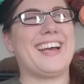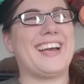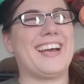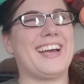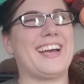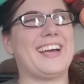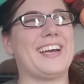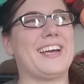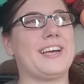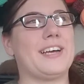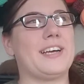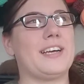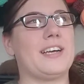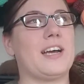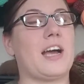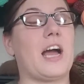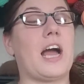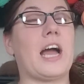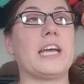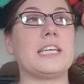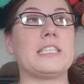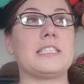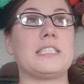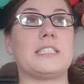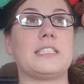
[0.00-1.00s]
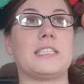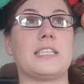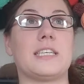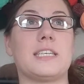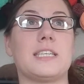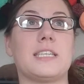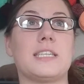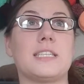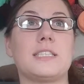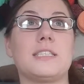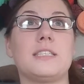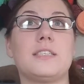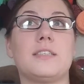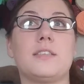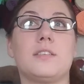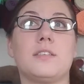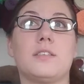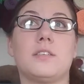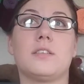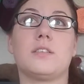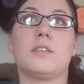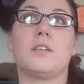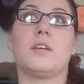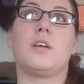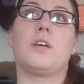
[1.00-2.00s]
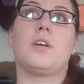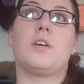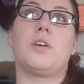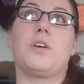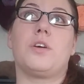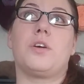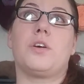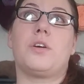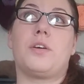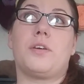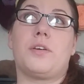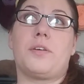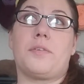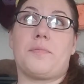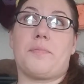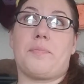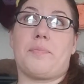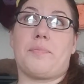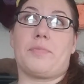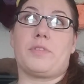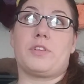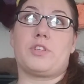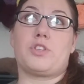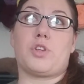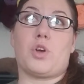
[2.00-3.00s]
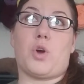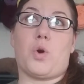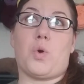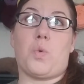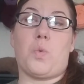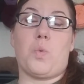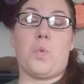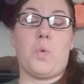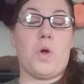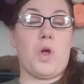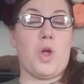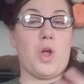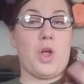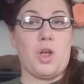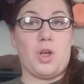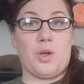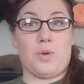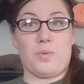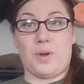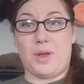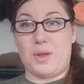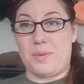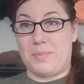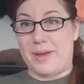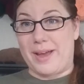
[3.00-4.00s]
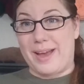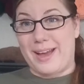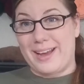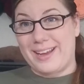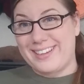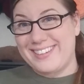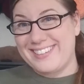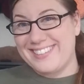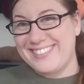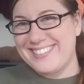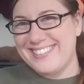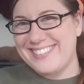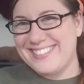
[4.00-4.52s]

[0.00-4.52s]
I did, so way back,